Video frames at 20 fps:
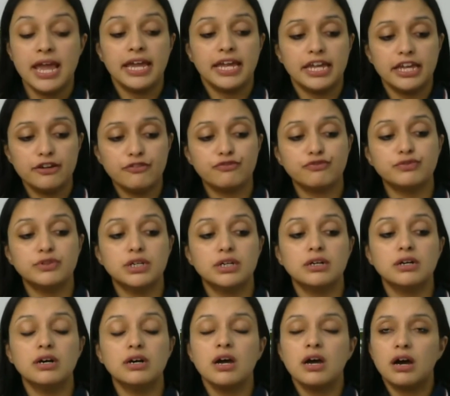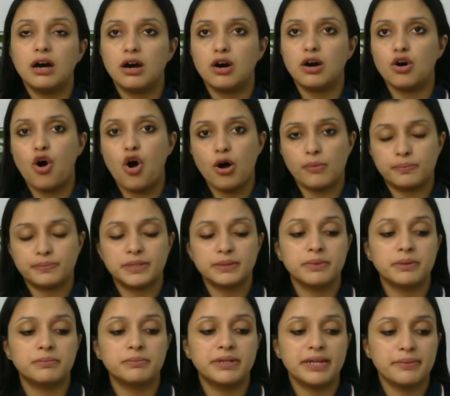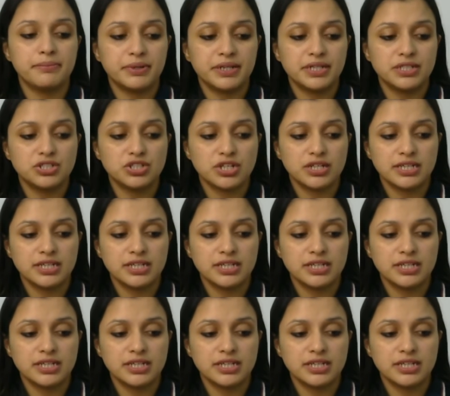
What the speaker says: If the optimum temperature